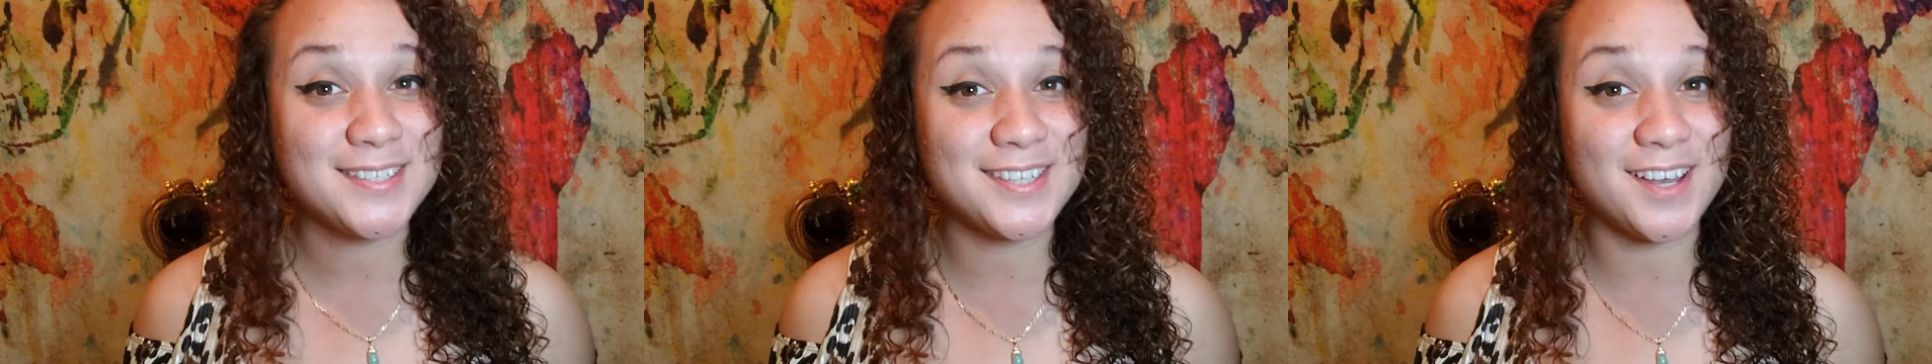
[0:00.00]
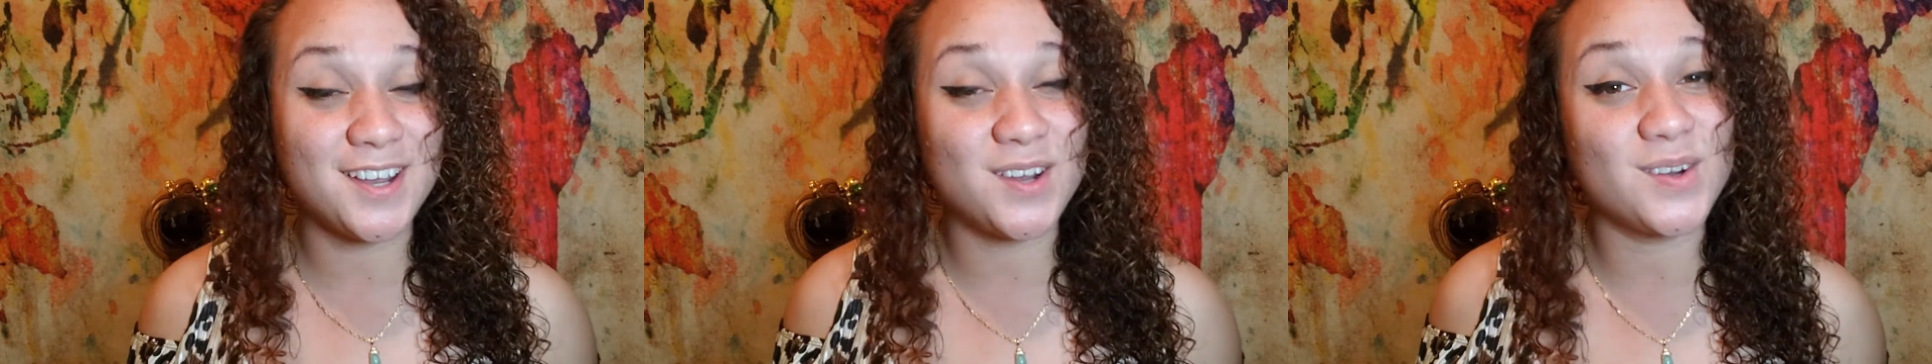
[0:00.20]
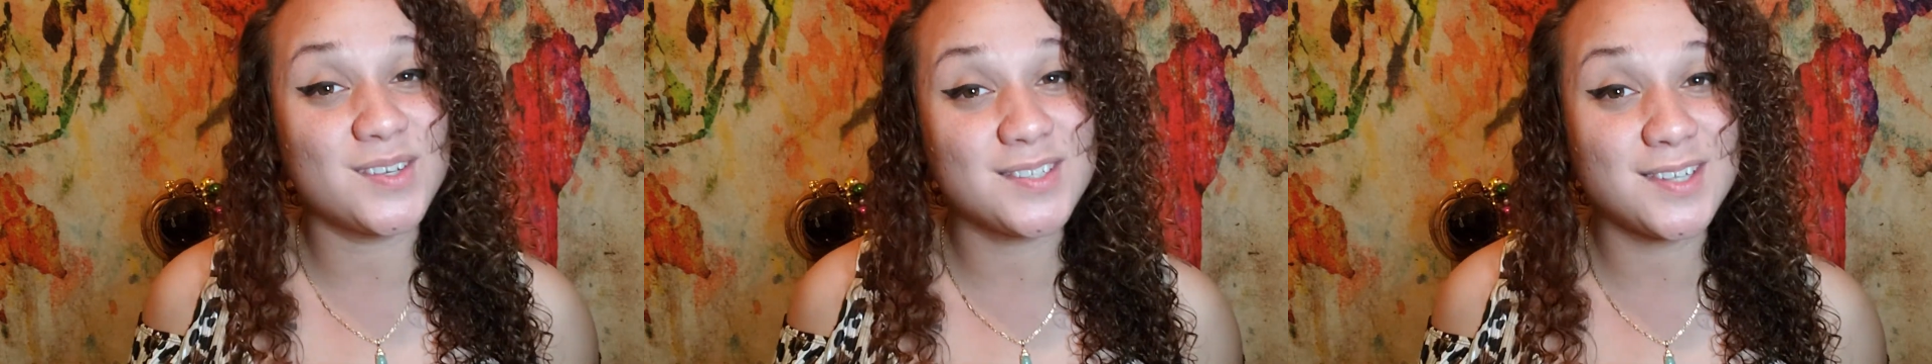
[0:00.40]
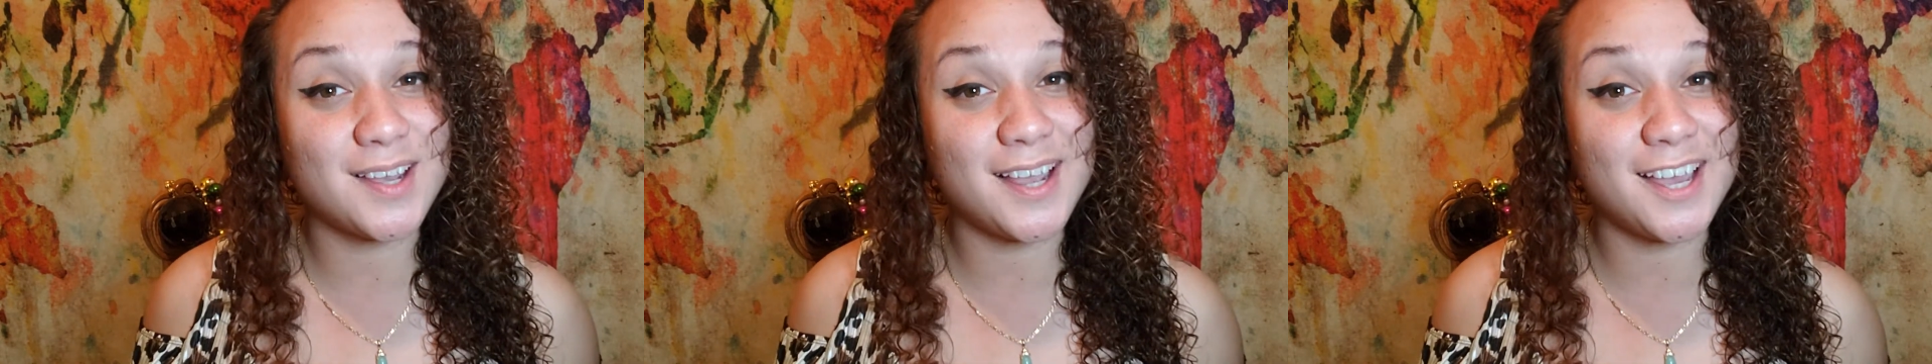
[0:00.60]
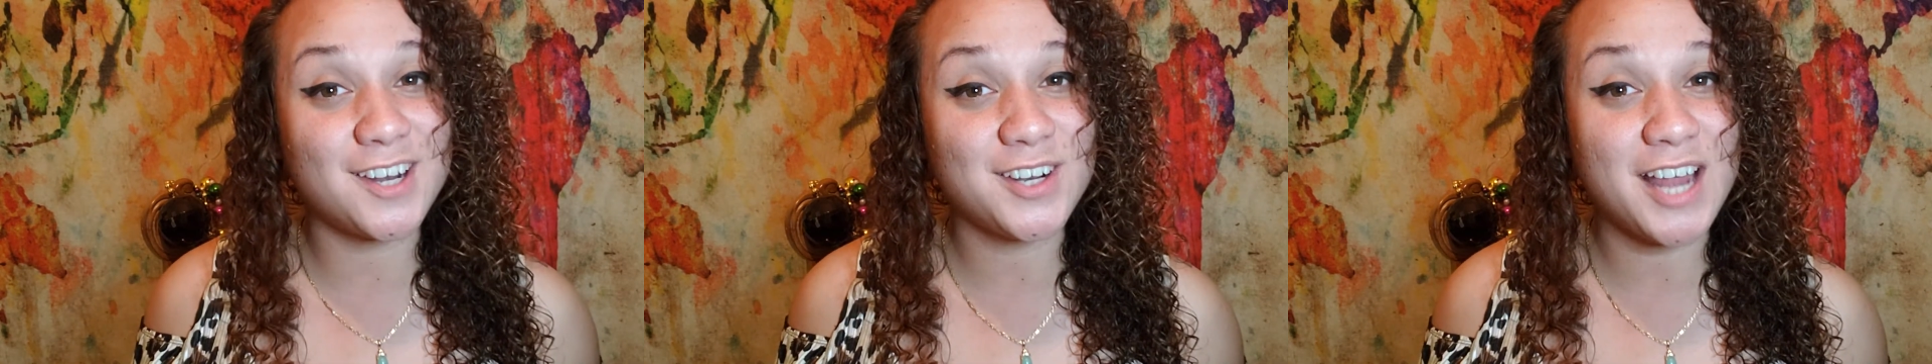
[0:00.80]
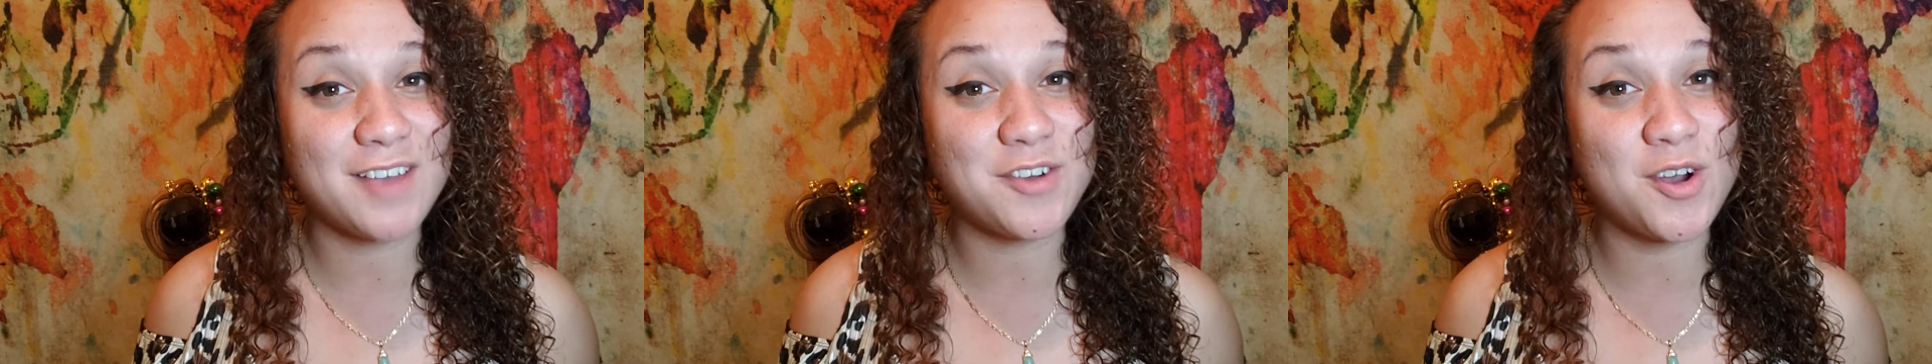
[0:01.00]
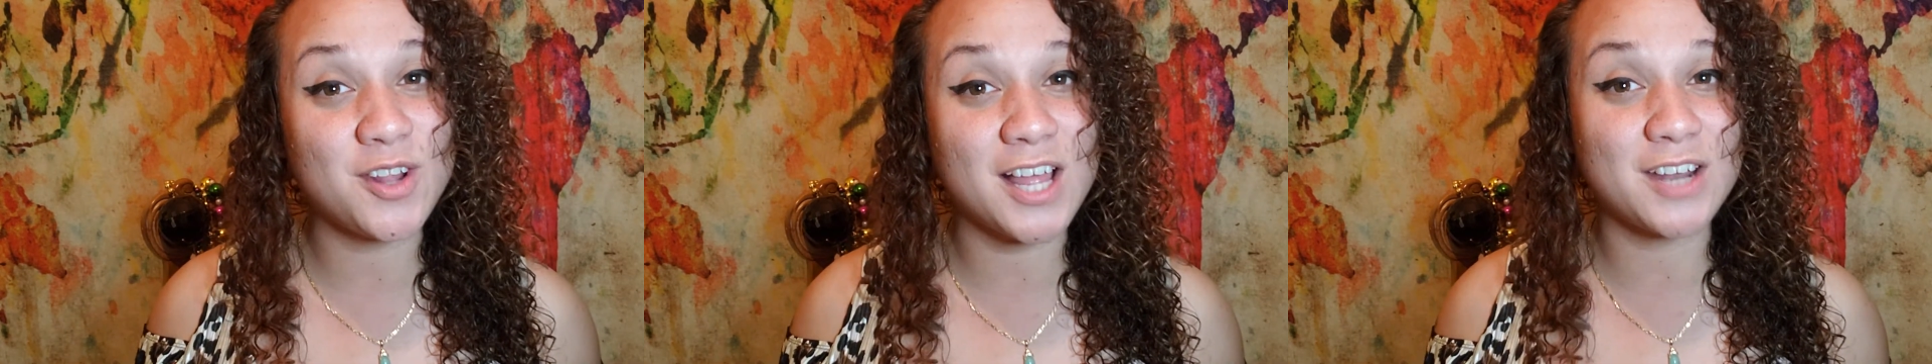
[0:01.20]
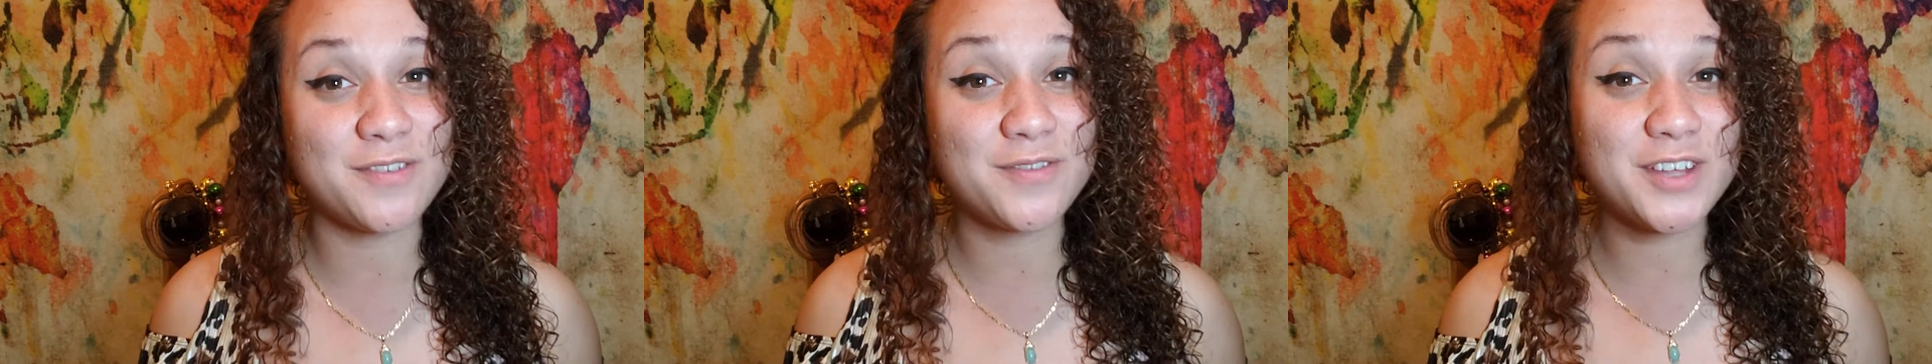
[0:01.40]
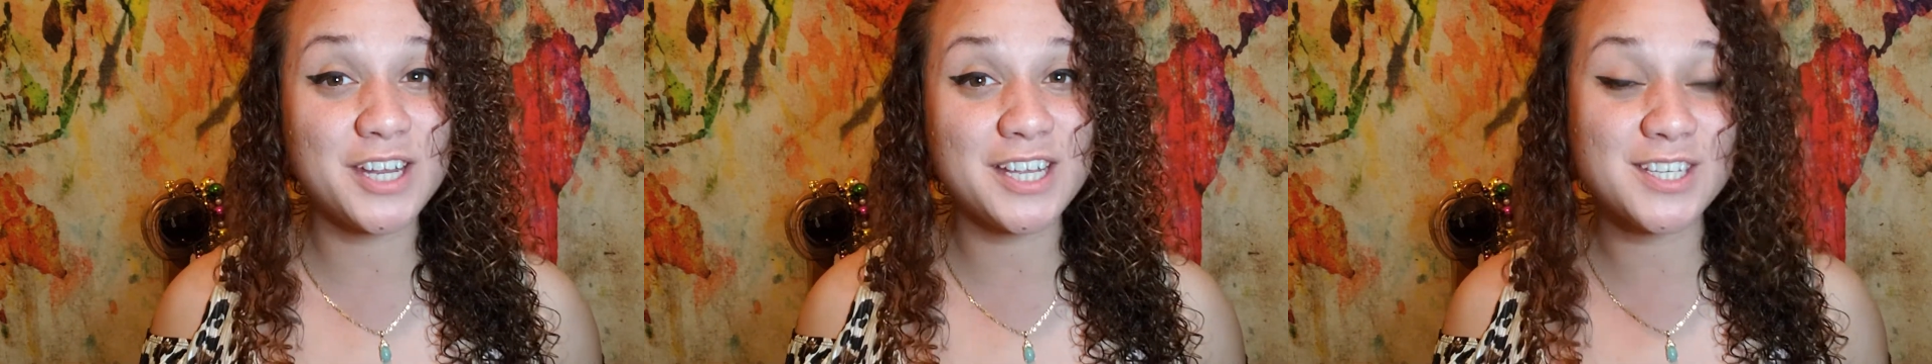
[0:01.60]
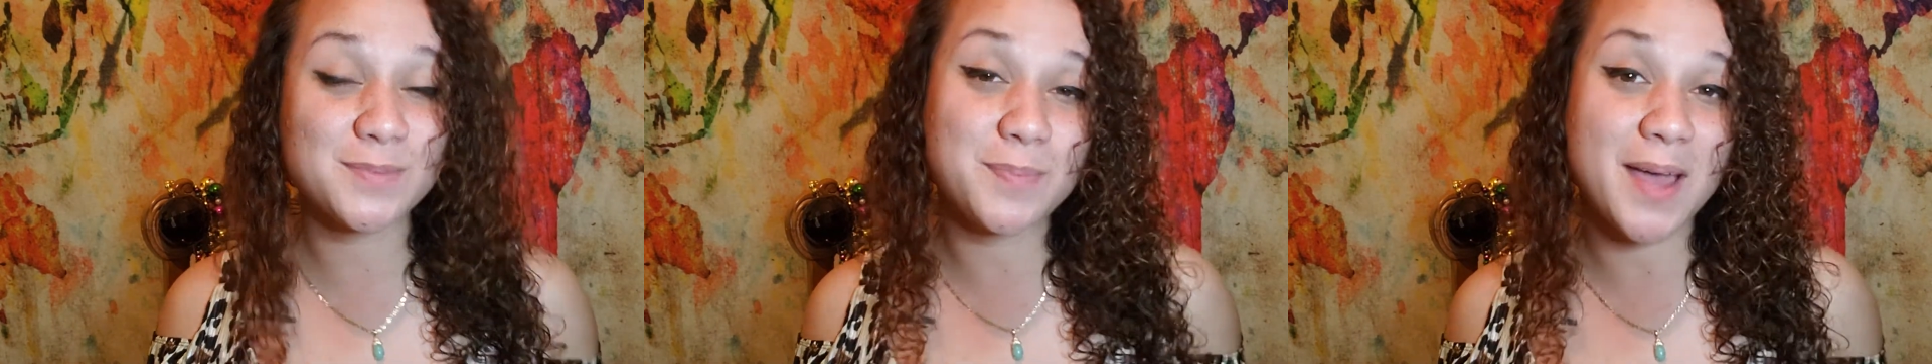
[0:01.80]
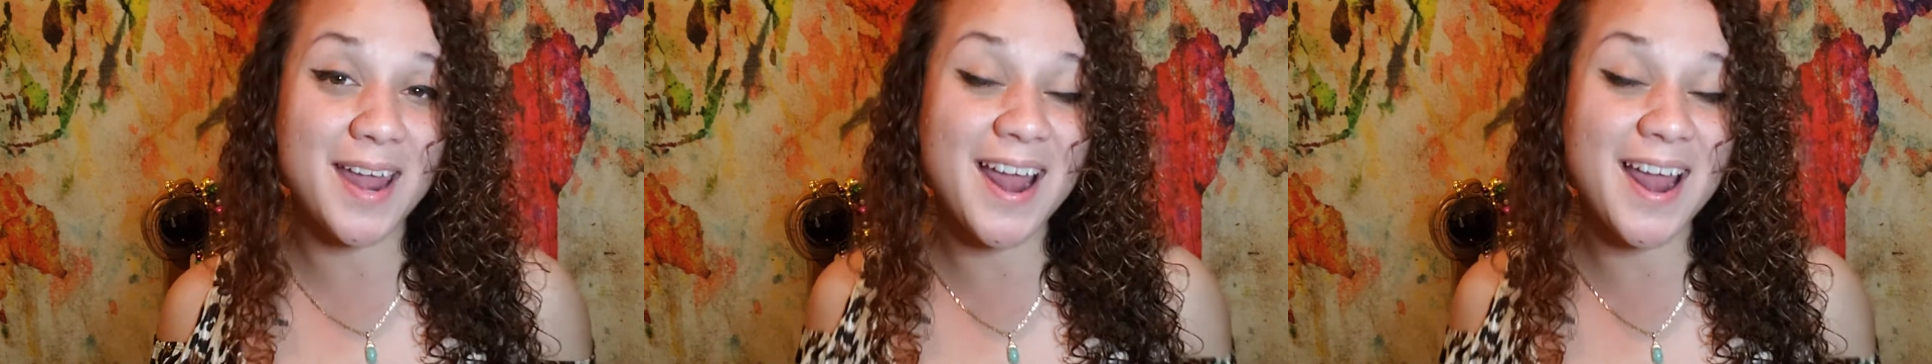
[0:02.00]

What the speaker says: So sorry I don't have a whole lot of footage,